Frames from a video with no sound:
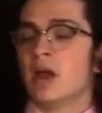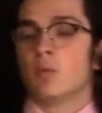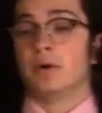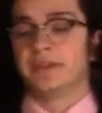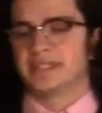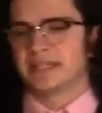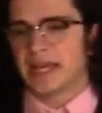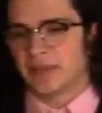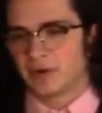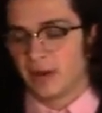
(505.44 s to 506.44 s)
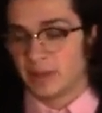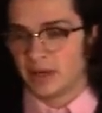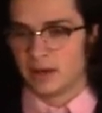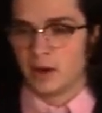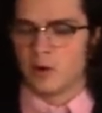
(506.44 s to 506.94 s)
well, this is either a
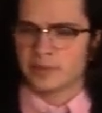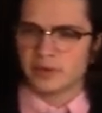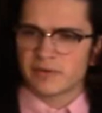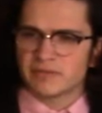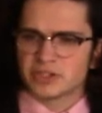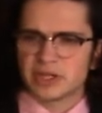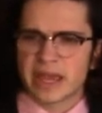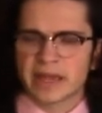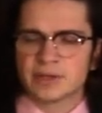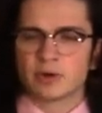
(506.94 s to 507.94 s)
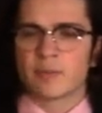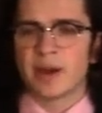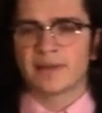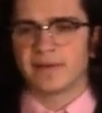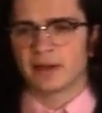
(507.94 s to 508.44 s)
homeschool convention and or a
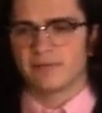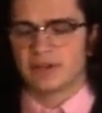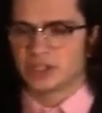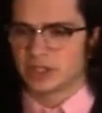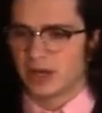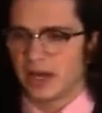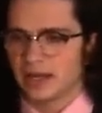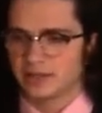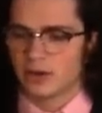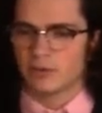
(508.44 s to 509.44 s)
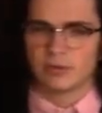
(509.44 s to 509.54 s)
pedophile convention. I don't